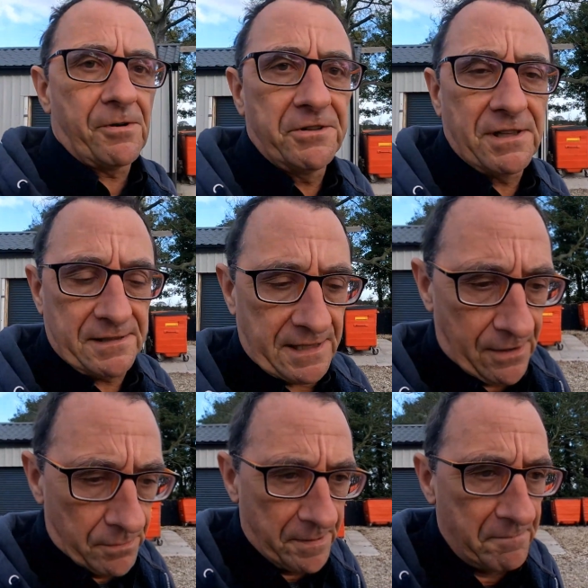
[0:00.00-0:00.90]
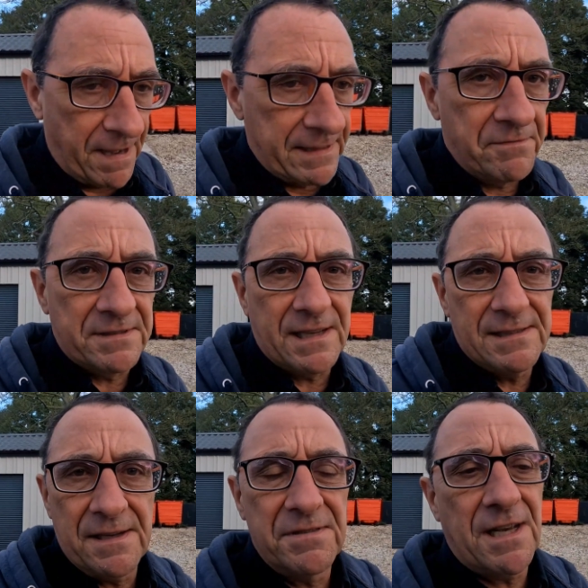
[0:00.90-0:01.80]
always like to help the bin man. Never
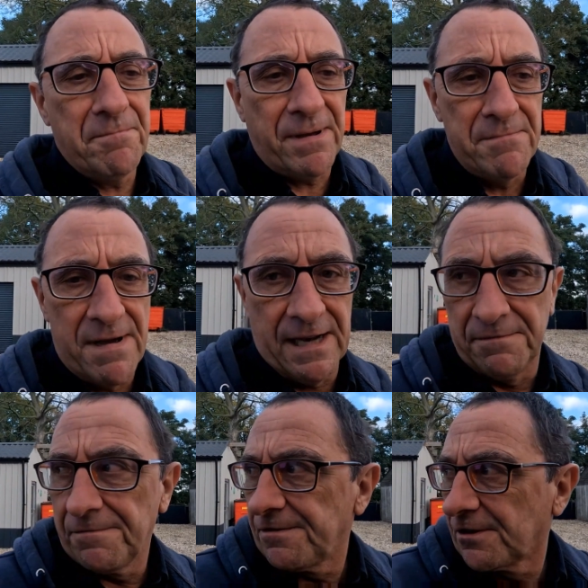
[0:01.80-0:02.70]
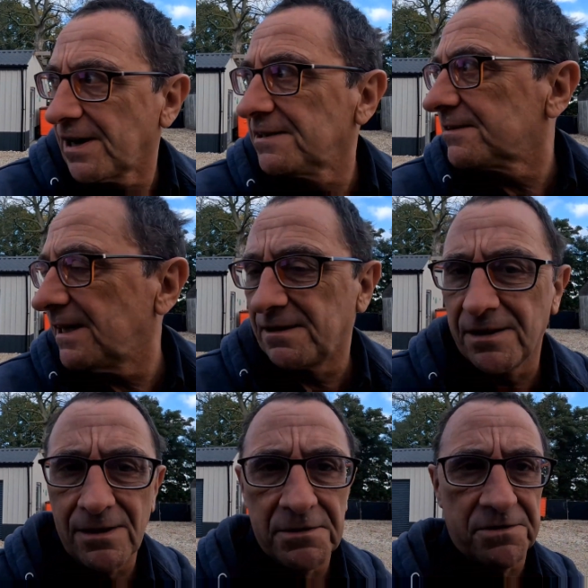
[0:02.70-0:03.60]
take never take bin men for granted.
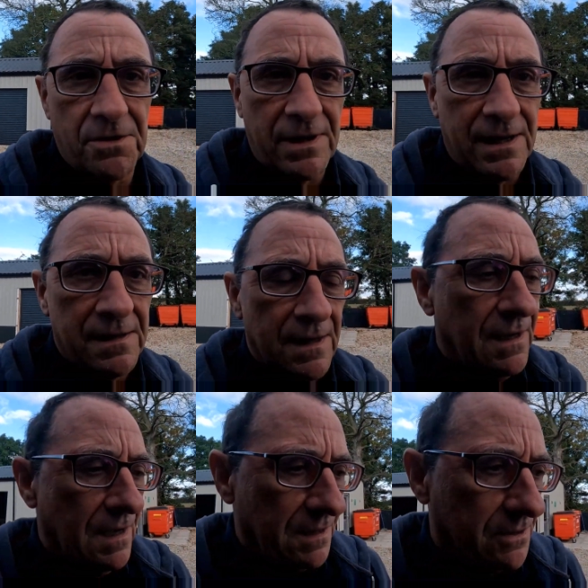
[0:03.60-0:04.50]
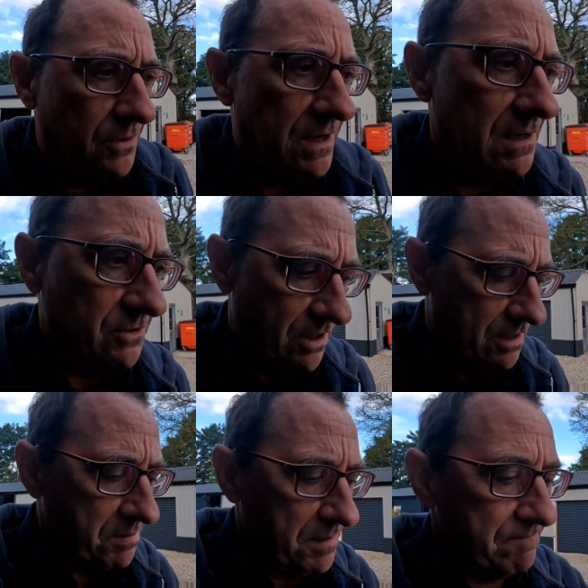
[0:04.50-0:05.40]
They always do a they do a hard
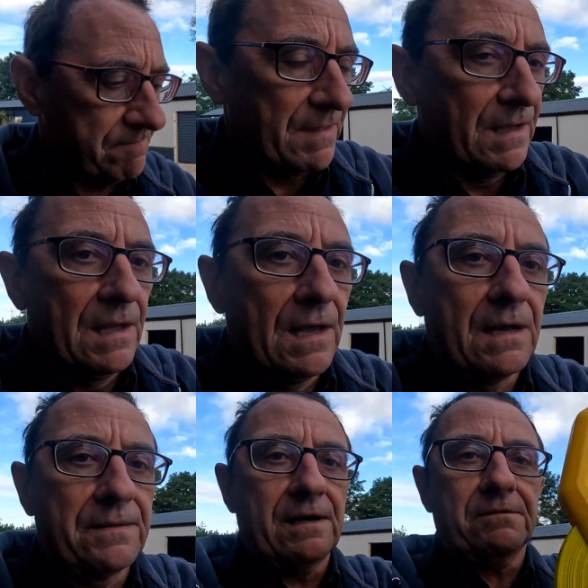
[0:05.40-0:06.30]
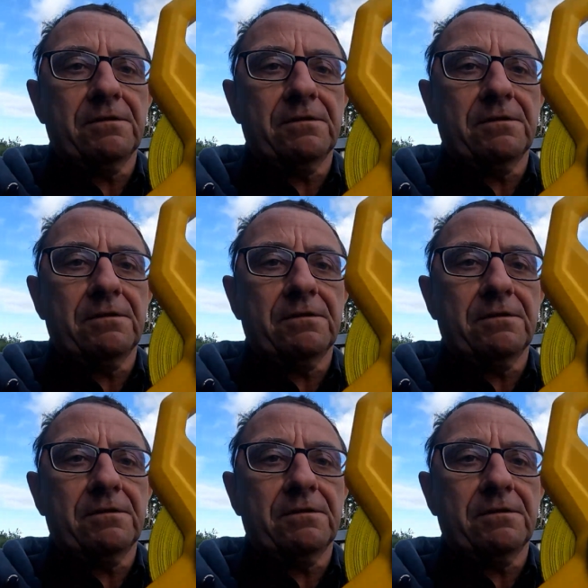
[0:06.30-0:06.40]
job. And then